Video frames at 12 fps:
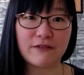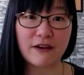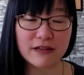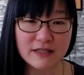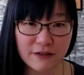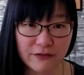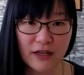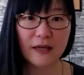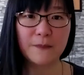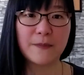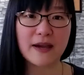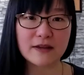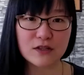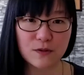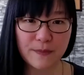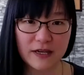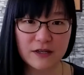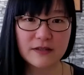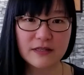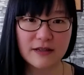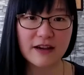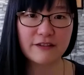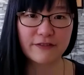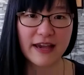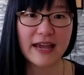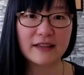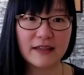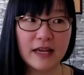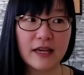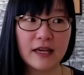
very severe impact to patients' life, and